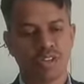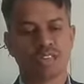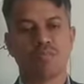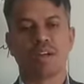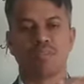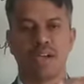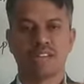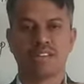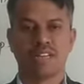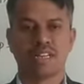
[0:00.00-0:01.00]
some are
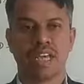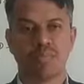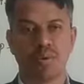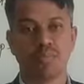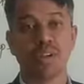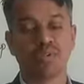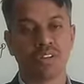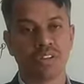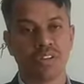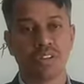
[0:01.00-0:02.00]
parasitic type of
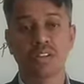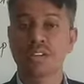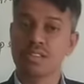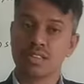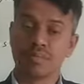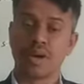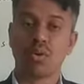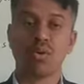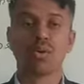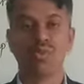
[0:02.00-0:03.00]
nutrition, some are
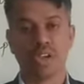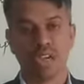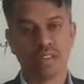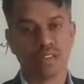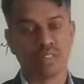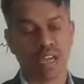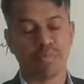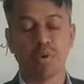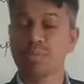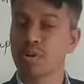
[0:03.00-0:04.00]
holozoic type
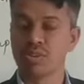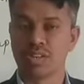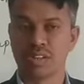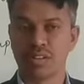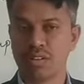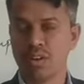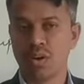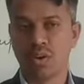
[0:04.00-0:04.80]
of nutrition.